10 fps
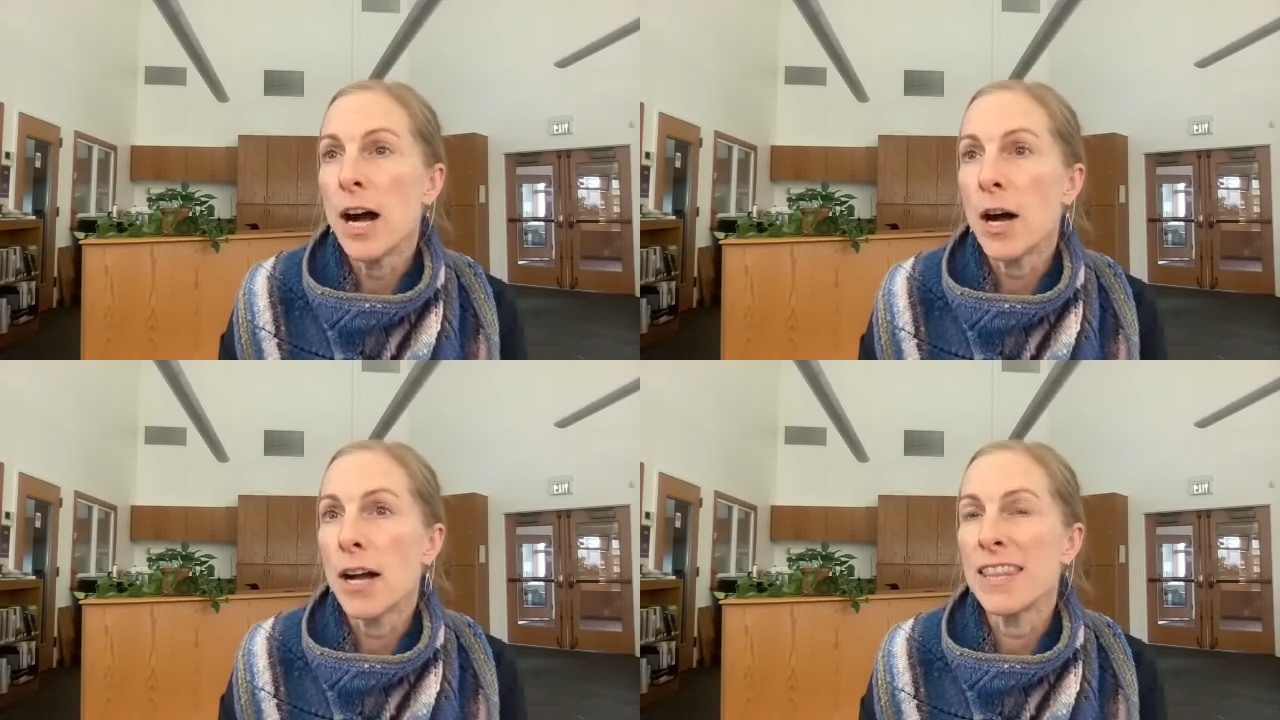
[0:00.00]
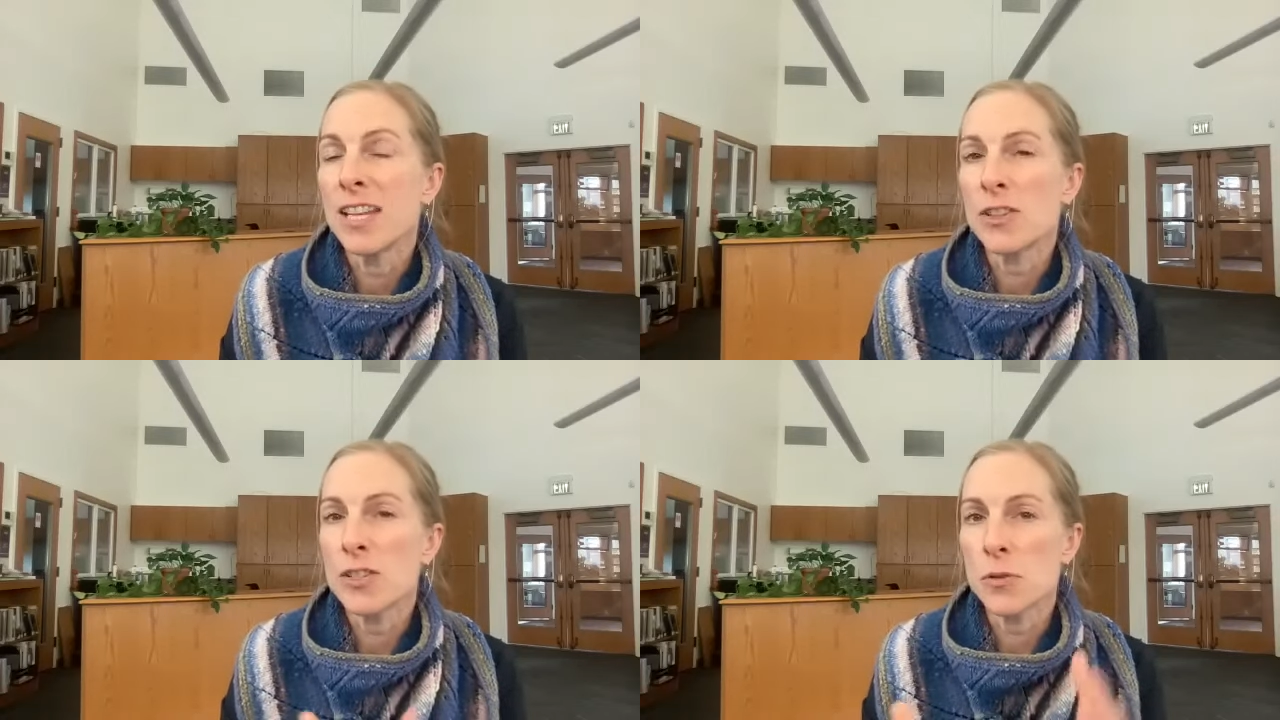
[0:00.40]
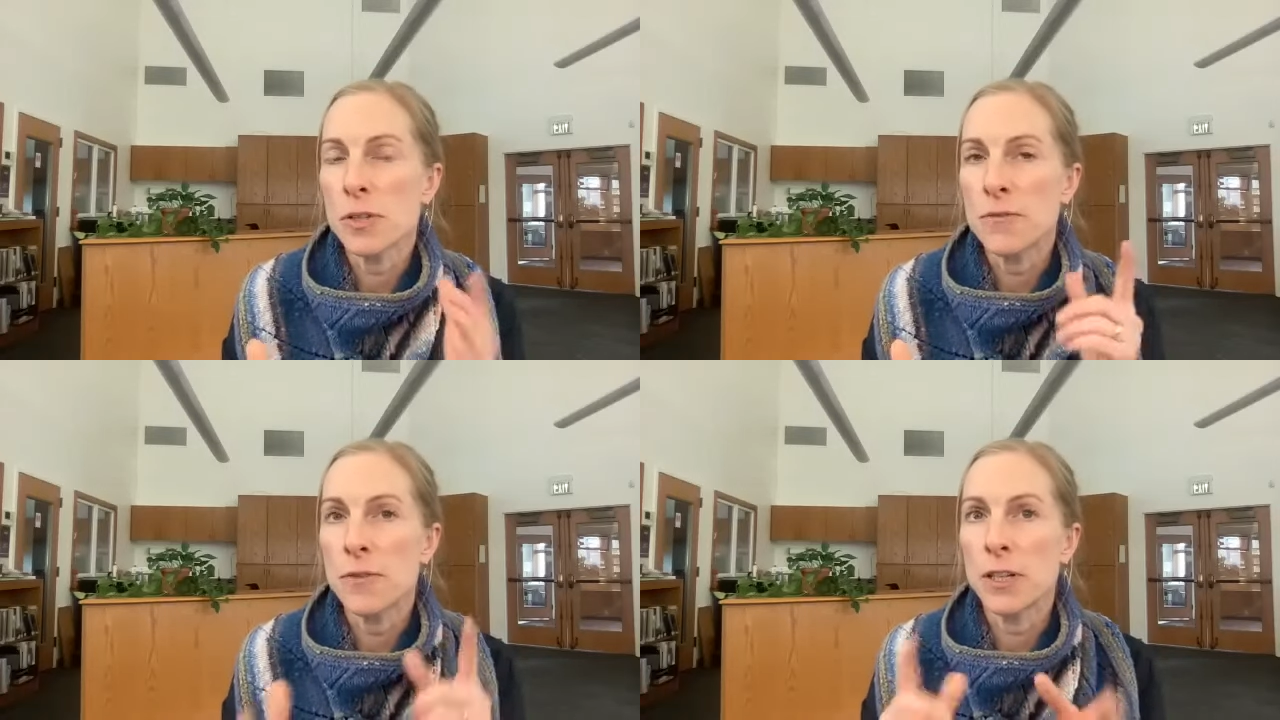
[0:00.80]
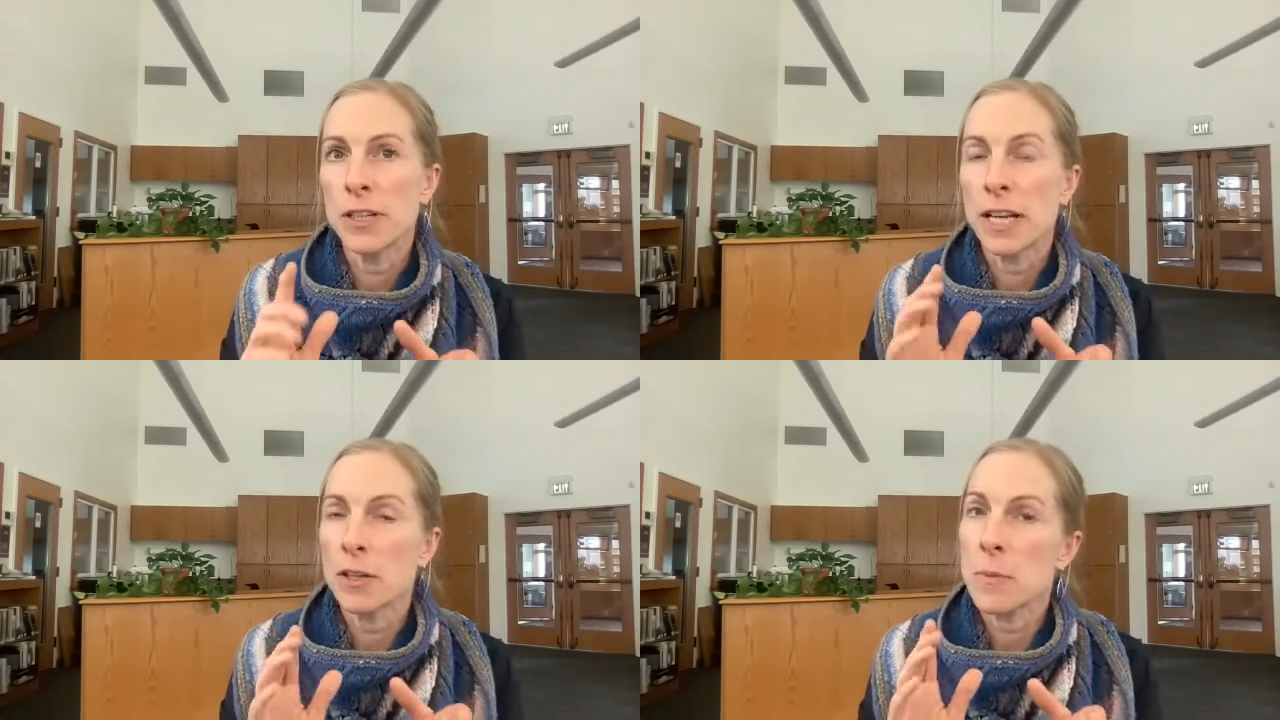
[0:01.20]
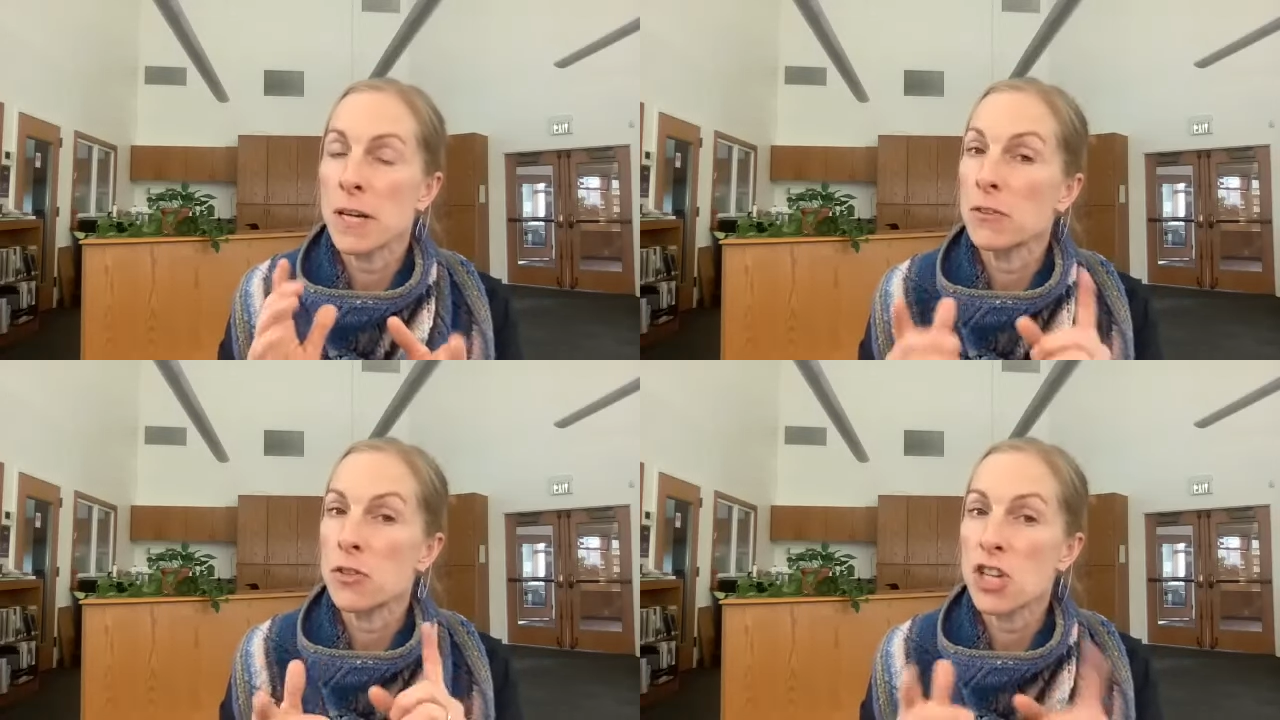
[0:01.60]
And then also figuring out
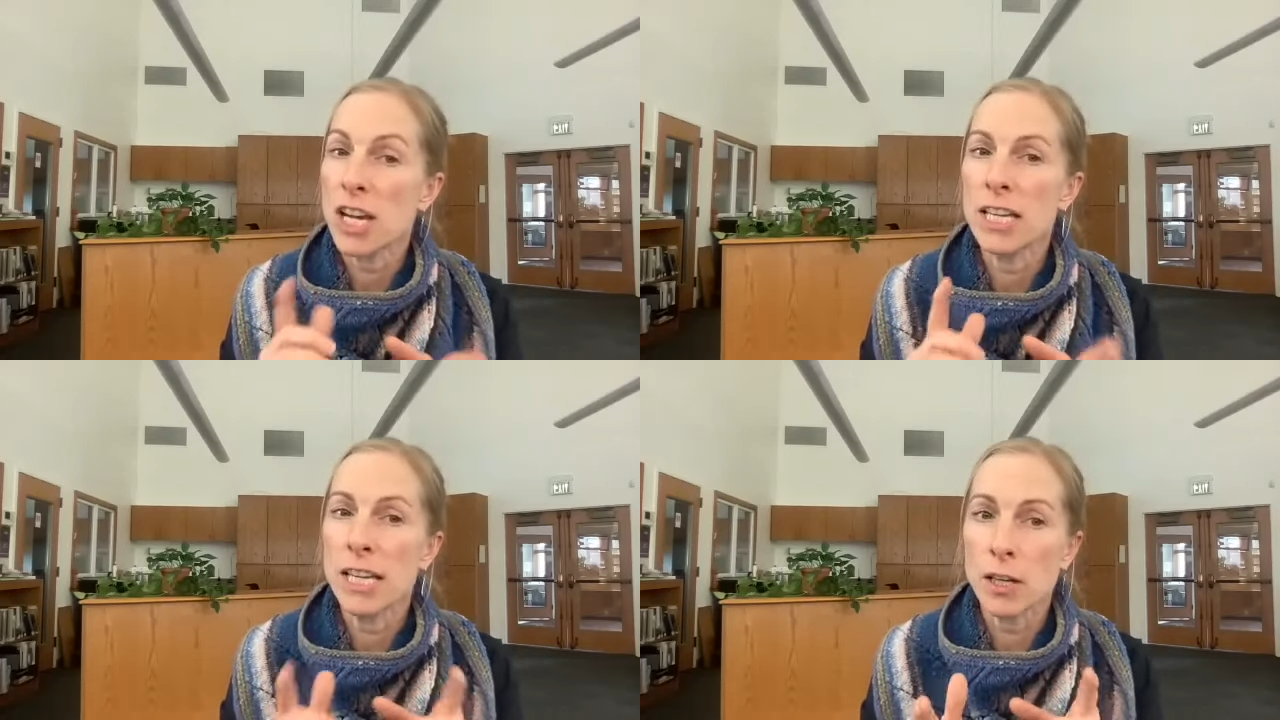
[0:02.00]
about checking